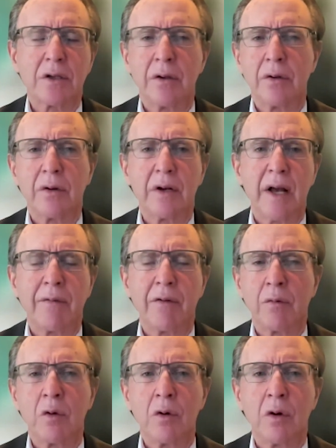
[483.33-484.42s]
So you could have a
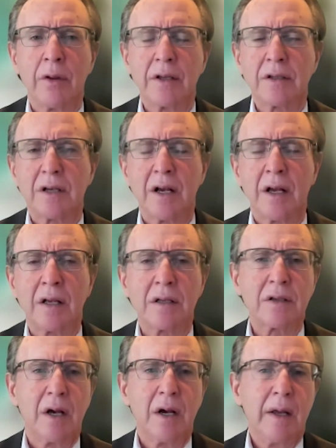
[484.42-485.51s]
rule that
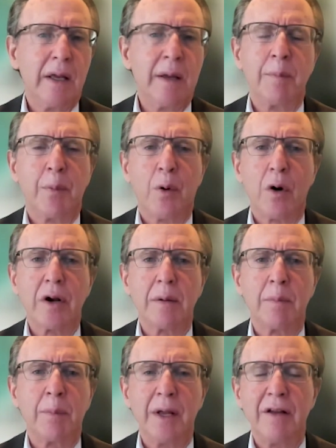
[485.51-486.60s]
says
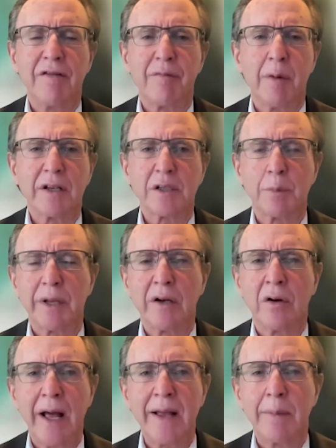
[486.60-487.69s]
imported beef must be
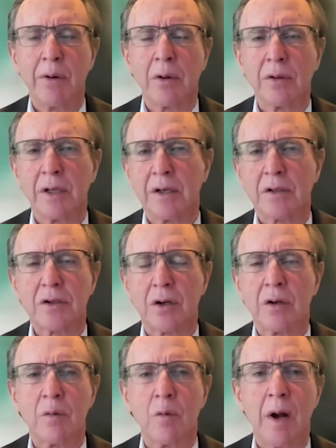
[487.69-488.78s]
labeled in a
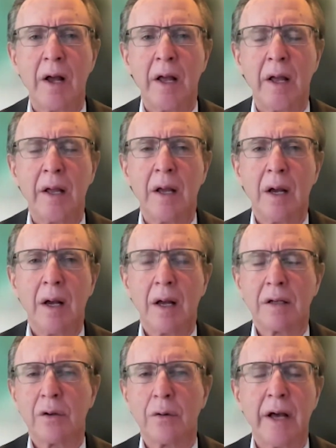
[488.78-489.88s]
certain way
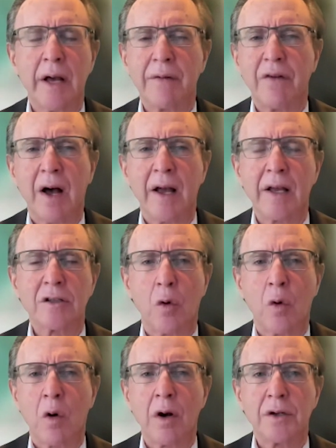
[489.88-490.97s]
to identify its
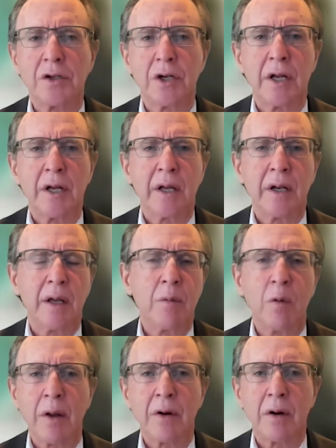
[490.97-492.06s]
origin and
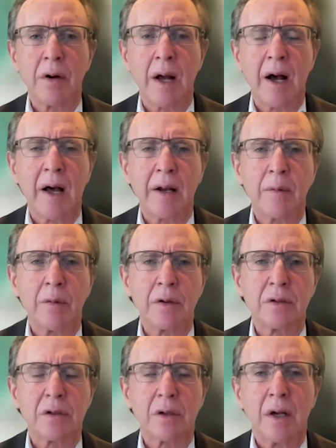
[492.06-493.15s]
whether or not it
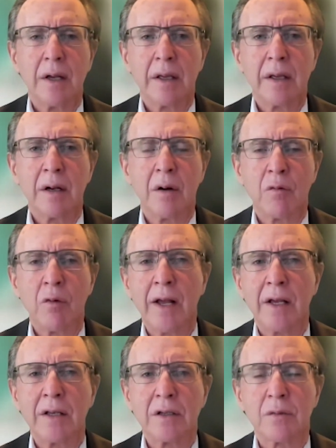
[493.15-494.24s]
was,
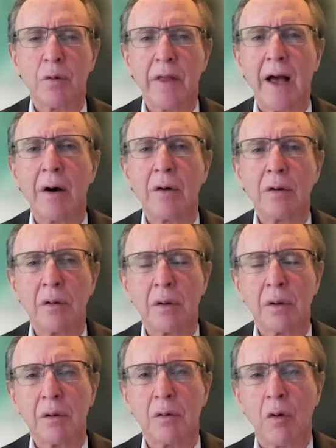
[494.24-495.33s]
raised without
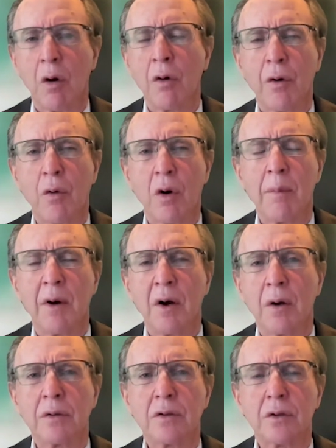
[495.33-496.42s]
growth
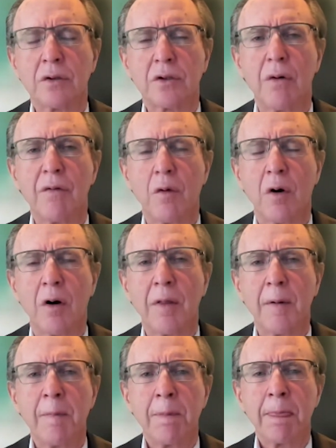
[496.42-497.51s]
hormones or so
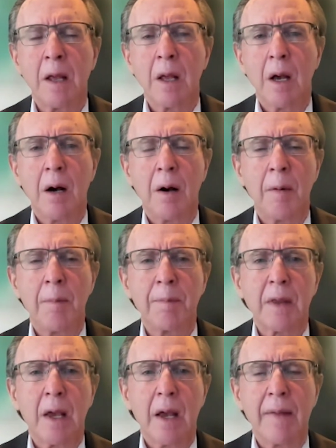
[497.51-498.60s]
forth.
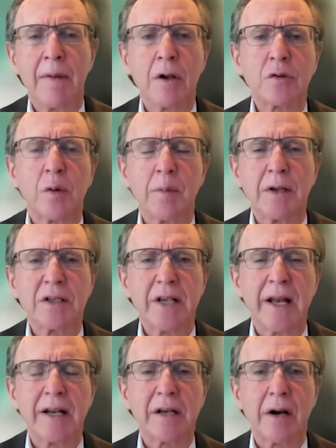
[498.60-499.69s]
And those would be
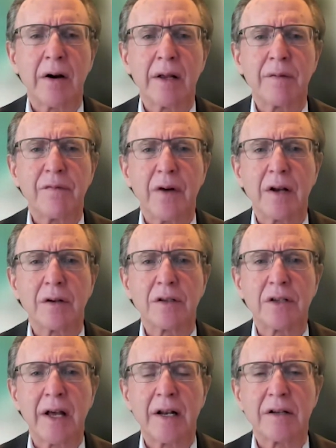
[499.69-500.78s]
sanitary and
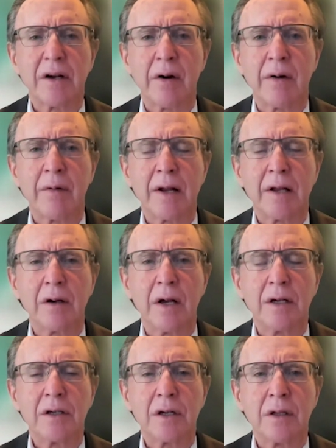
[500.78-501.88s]
phytosanitary
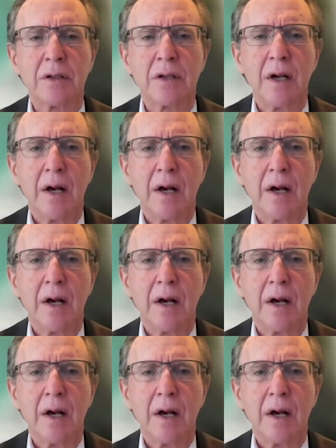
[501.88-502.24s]
regulations.